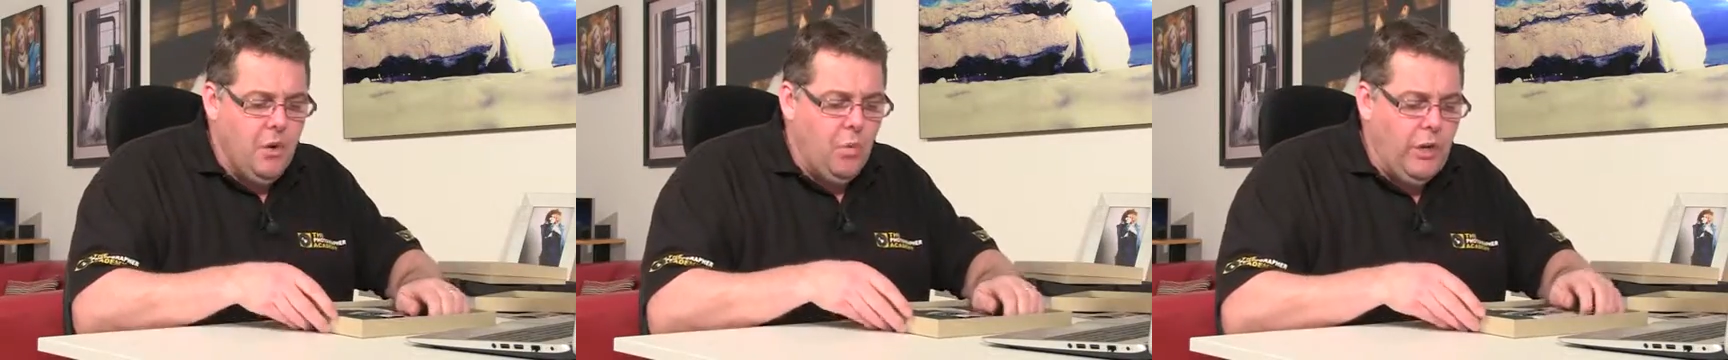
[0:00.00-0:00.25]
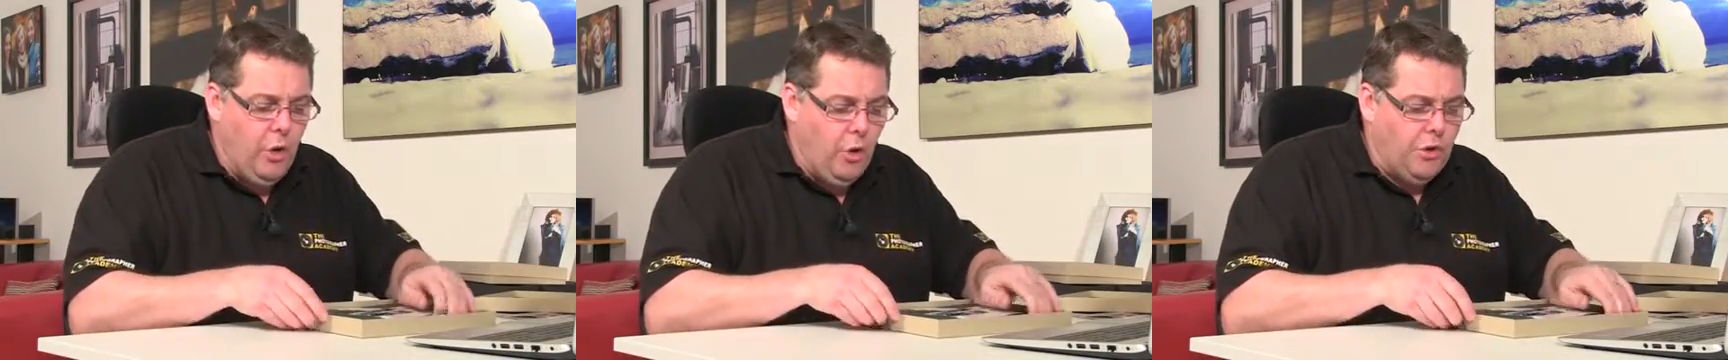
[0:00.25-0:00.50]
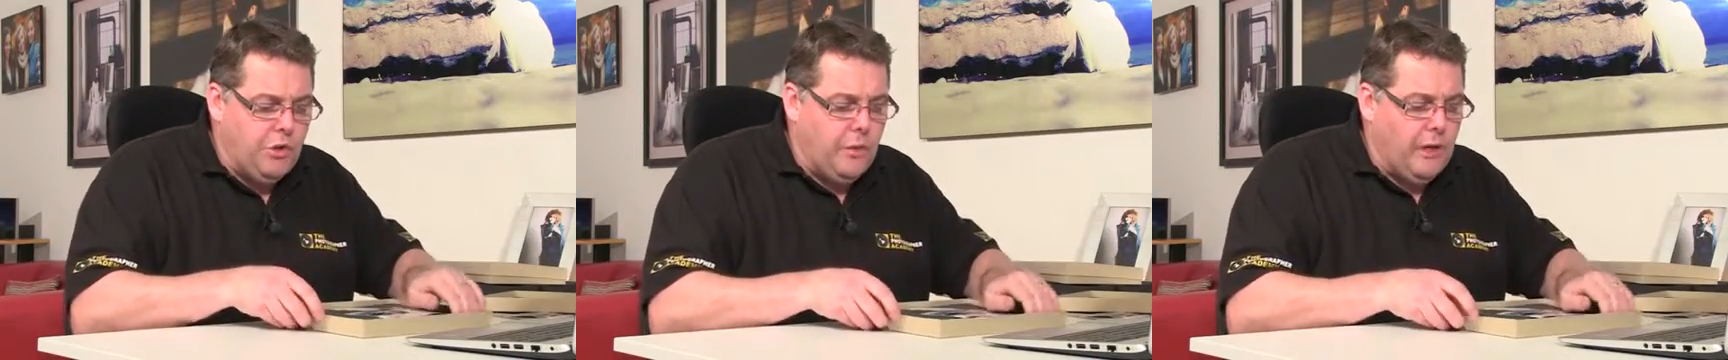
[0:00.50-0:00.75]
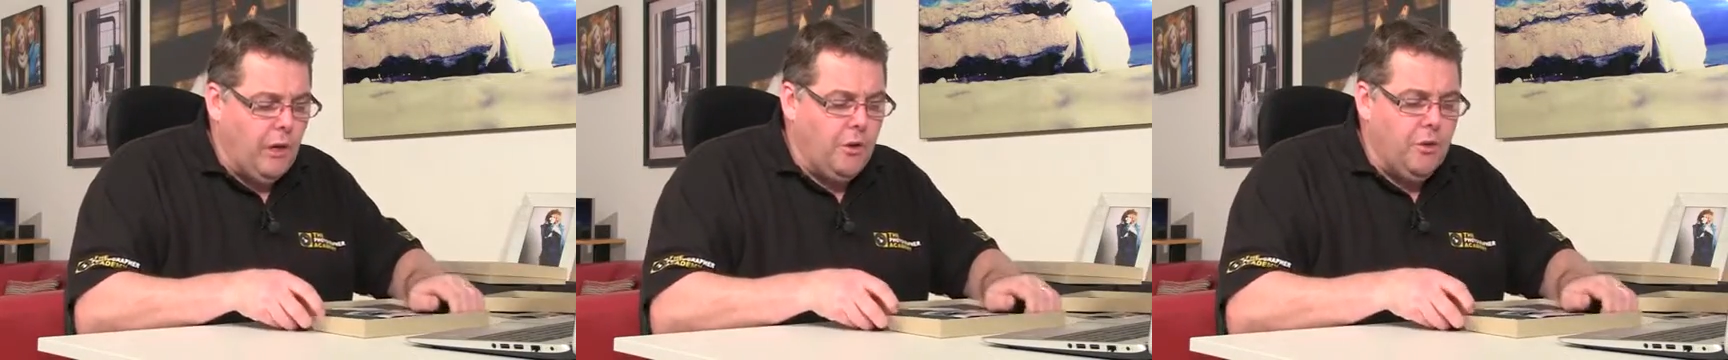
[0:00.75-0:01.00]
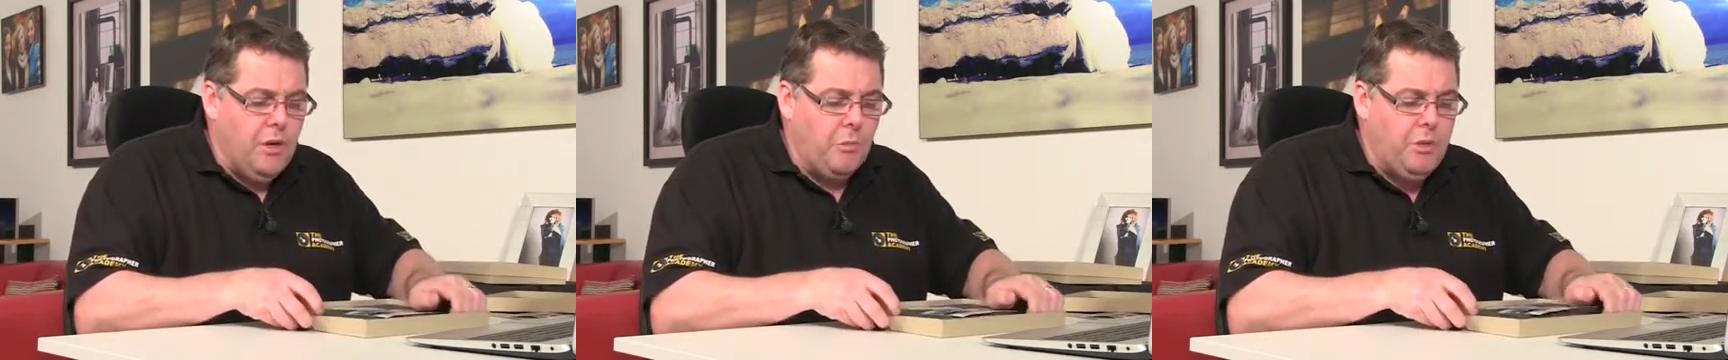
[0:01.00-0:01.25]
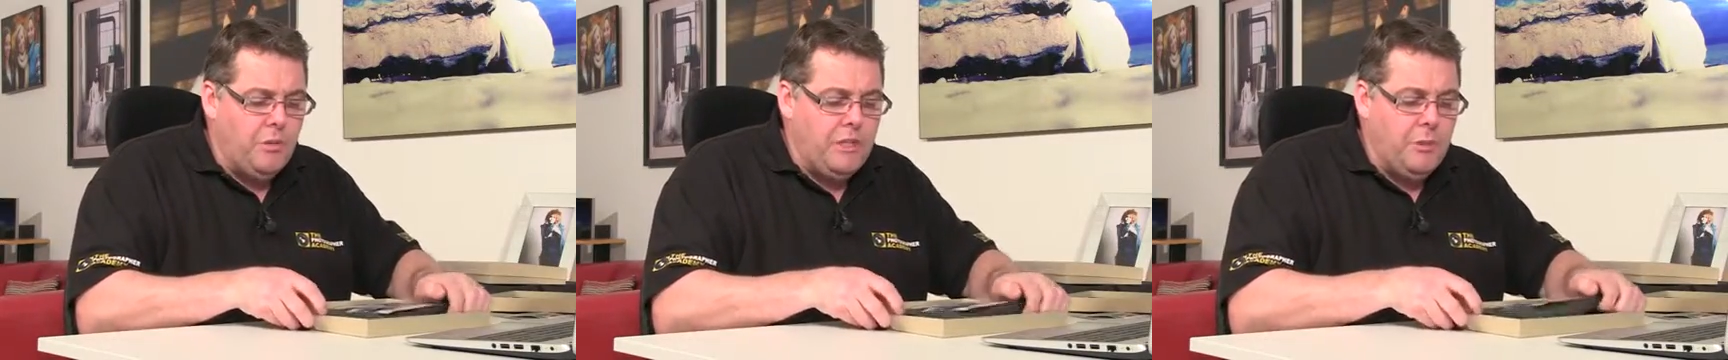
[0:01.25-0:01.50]
we also include our
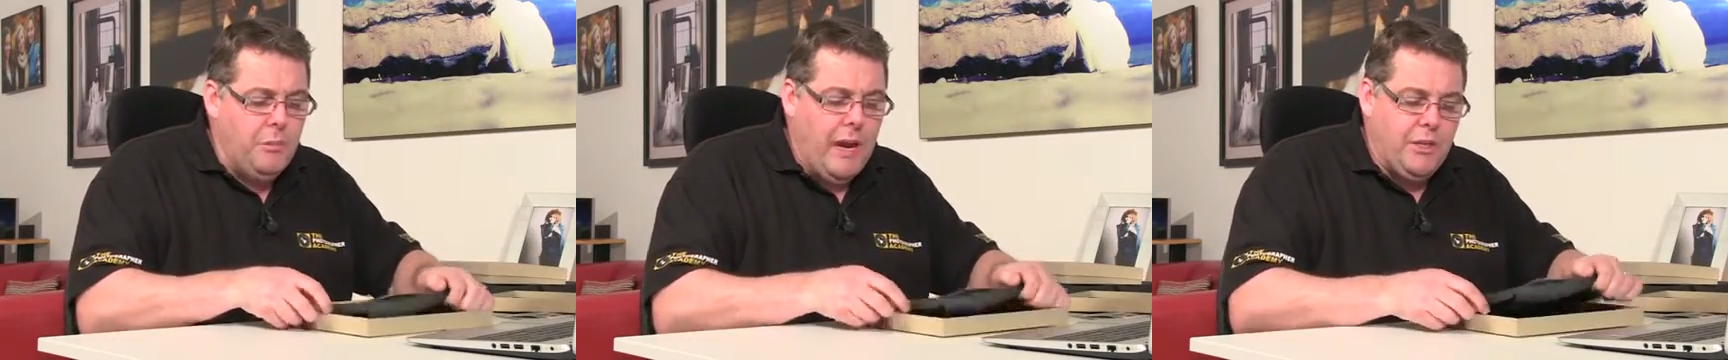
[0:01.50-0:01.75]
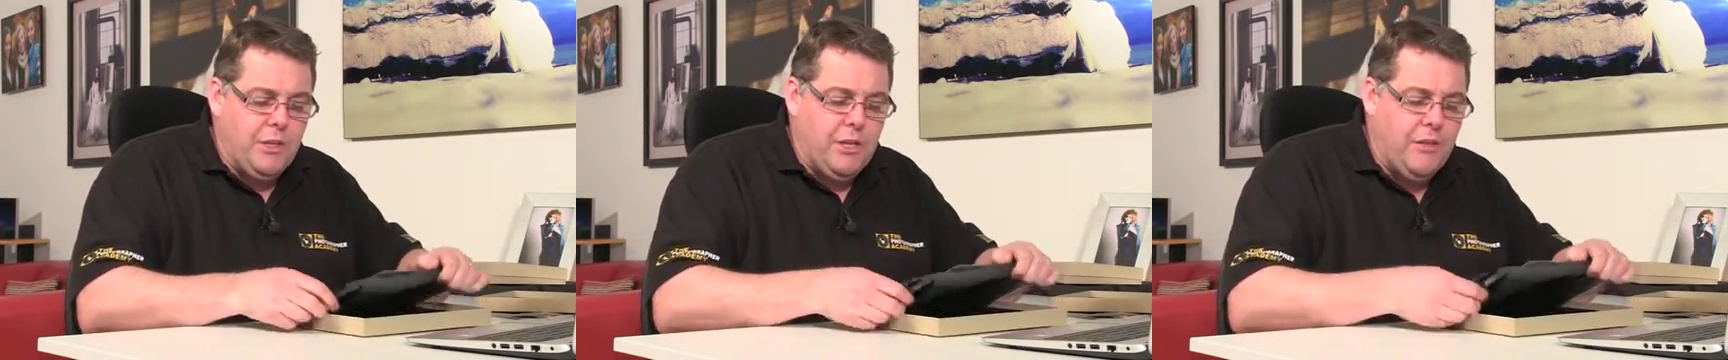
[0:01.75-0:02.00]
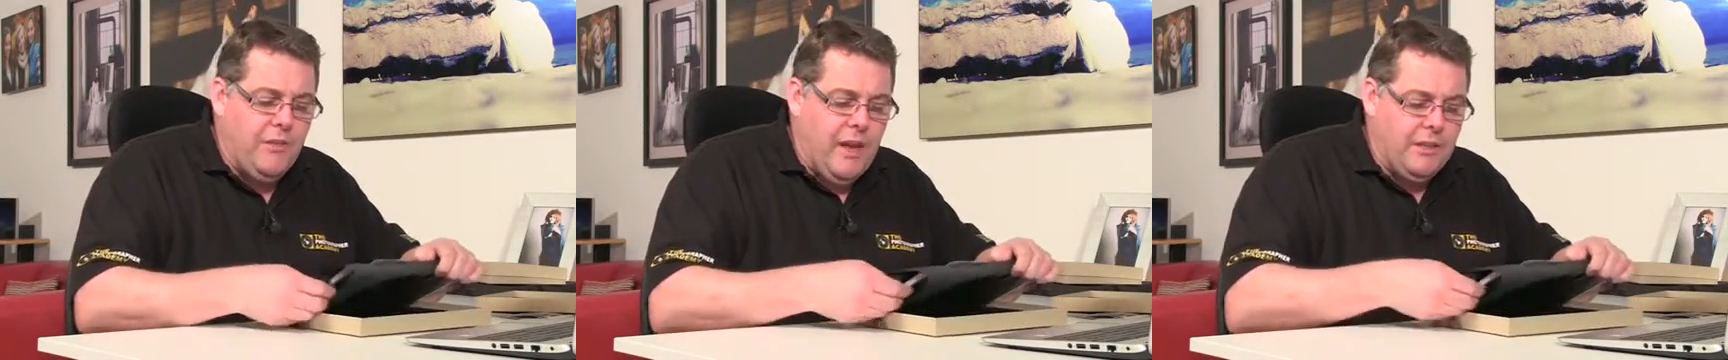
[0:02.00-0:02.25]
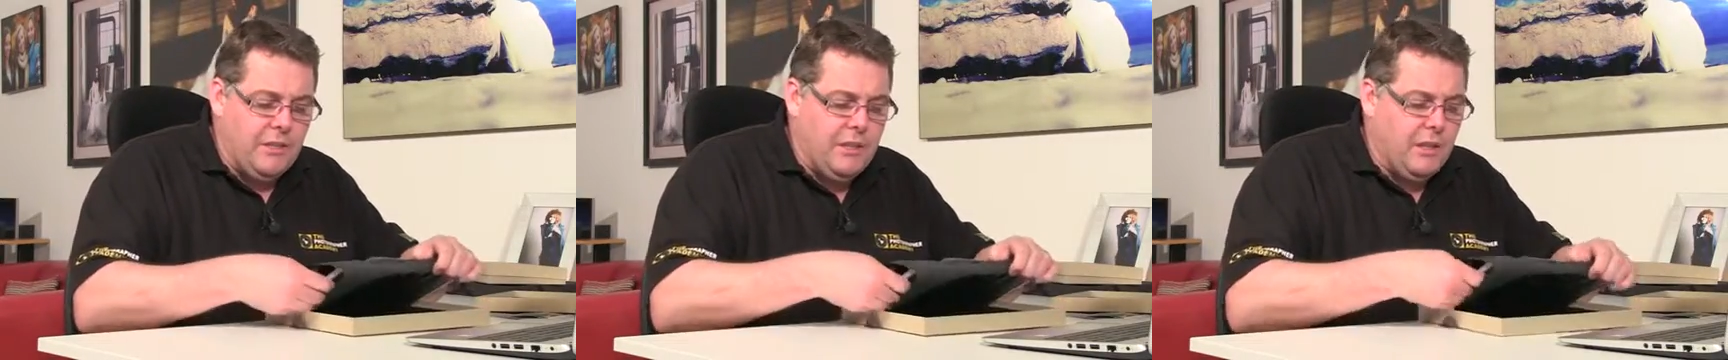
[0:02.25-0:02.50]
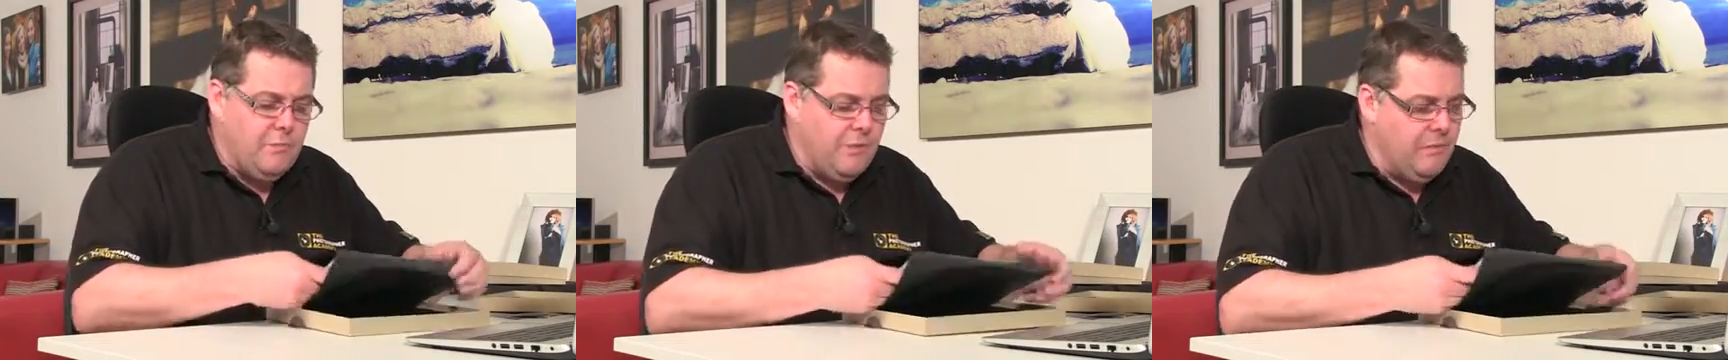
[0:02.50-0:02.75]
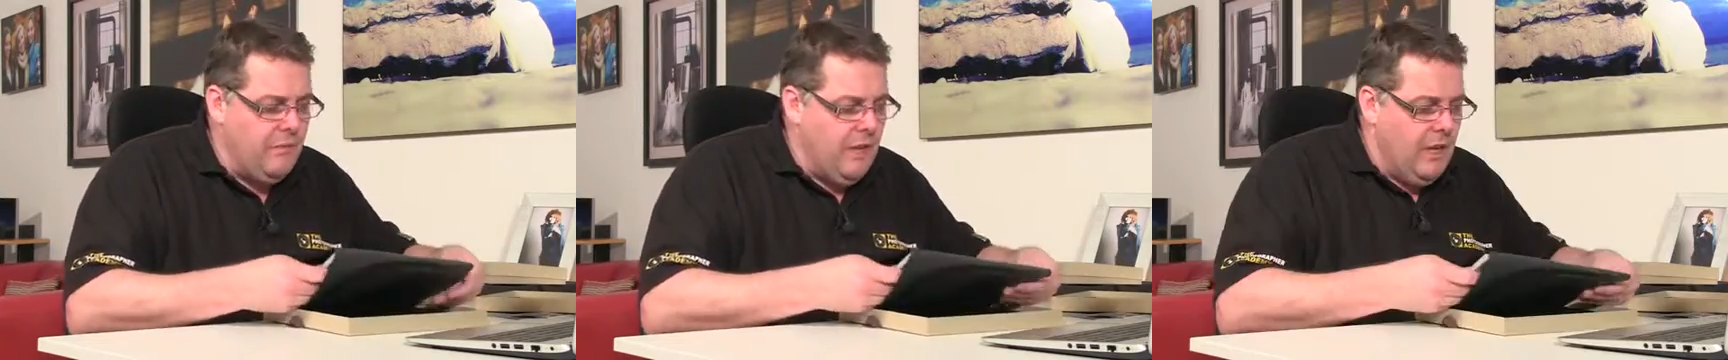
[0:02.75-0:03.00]
boutique packaging in that at times.